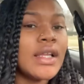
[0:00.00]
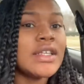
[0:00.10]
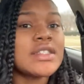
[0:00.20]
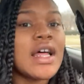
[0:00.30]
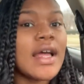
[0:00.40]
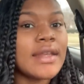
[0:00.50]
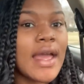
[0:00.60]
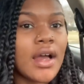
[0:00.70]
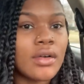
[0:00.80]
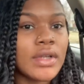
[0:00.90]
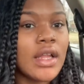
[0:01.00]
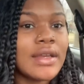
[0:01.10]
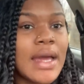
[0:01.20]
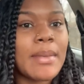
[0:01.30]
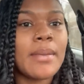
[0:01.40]
least not now not only
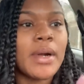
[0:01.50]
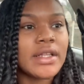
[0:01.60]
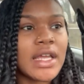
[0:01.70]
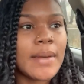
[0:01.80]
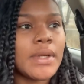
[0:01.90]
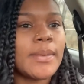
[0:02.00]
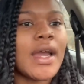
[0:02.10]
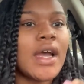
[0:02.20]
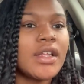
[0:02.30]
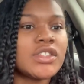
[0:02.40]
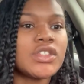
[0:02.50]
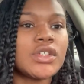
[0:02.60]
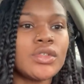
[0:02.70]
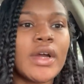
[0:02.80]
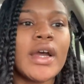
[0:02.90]
that my birthday coming up i got other shit to
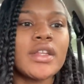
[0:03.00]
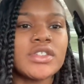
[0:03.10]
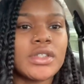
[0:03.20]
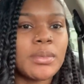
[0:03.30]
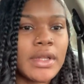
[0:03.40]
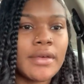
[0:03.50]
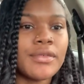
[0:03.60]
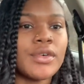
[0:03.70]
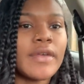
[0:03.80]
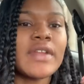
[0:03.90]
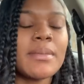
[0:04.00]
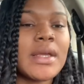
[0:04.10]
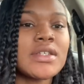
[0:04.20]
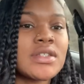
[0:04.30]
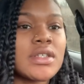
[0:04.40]
do i got other shit to plan for if that
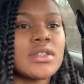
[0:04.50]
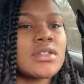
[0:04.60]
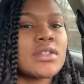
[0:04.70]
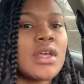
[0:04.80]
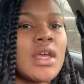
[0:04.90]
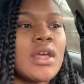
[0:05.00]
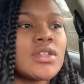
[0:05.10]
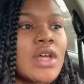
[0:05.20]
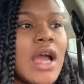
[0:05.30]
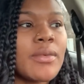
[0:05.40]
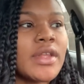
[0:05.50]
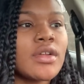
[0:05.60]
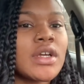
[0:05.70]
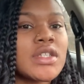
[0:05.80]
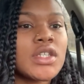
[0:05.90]
makes sense so I'd rather
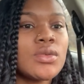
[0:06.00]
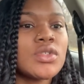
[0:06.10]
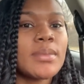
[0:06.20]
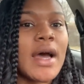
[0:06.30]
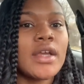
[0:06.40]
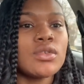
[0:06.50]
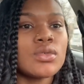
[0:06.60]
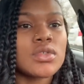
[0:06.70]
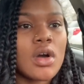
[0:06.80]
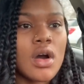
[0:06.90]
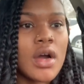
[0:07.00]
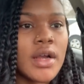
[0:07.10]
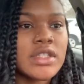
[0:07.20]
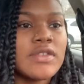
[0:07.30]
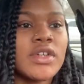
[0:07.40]
continue to buy used
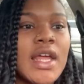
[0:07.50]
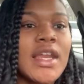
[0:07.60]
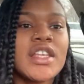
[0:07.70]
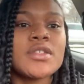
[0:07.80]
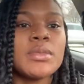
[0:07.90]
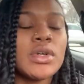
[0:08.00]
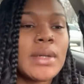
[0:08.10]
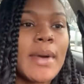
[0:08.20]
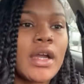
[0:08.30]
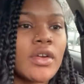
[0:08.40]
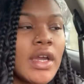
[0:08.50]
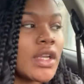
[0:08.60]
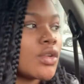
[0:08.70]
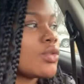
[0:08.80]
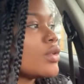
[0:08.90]
cars, even though that is building my
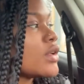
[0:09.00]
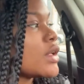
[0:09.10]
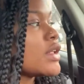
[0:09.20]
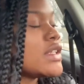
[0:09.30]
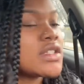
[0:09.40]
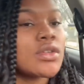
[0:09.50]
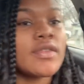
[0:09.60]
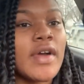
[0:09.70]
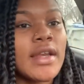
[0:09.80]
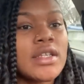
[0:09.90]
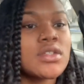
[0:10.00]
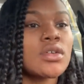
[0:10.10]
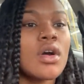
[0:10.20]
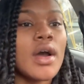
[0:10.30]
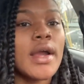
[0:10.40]
credit, doing a leasing or financing a
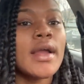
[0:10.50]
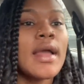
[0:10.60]
car.